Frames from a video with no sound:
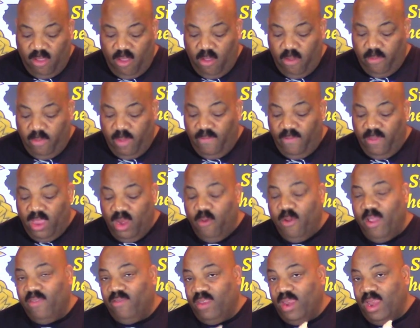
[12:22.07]
So if
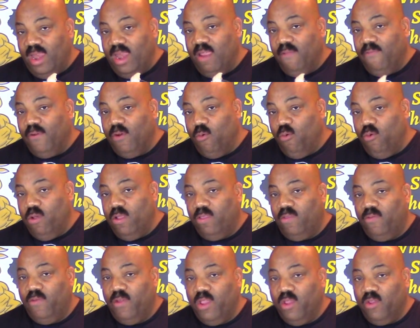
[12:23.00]
you're interested in different
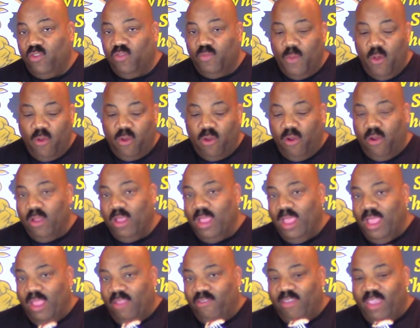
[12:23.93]
woods for your
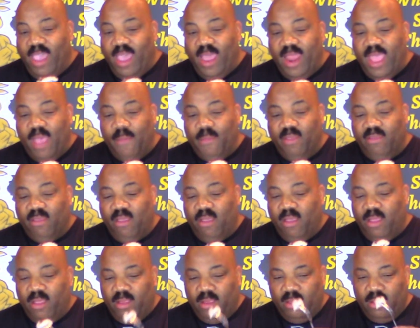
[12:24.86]
smoker, check out
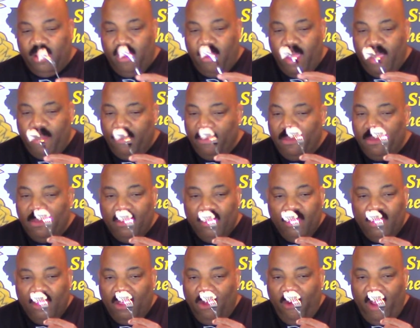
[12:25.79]
Amazon. All right,
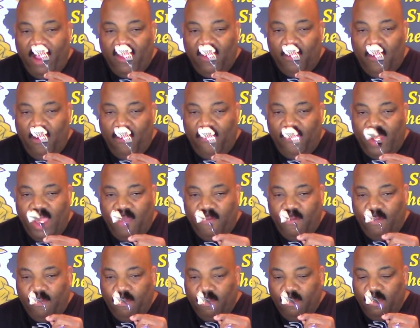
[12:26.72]
great smoke
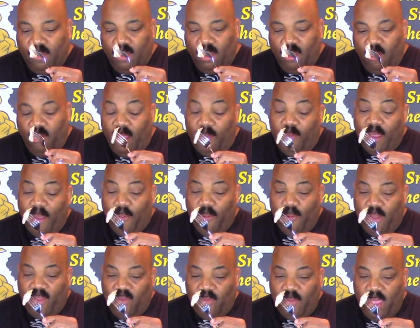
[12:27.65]
flavor, great
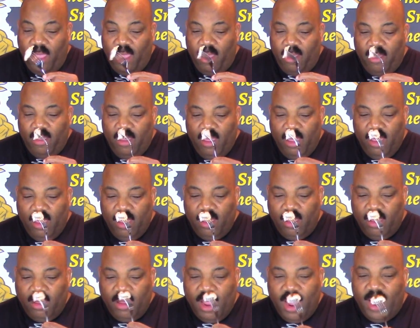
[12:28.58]
peppery smell.
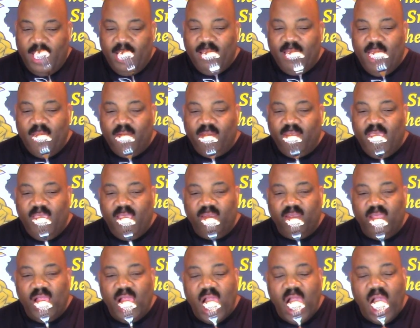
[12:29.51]
All right, let's have a
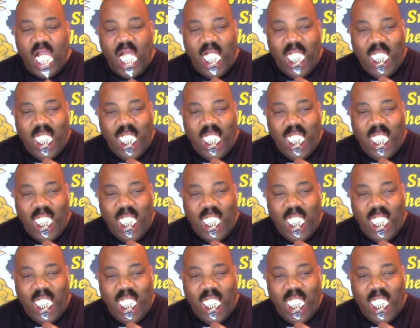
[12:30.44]
taste.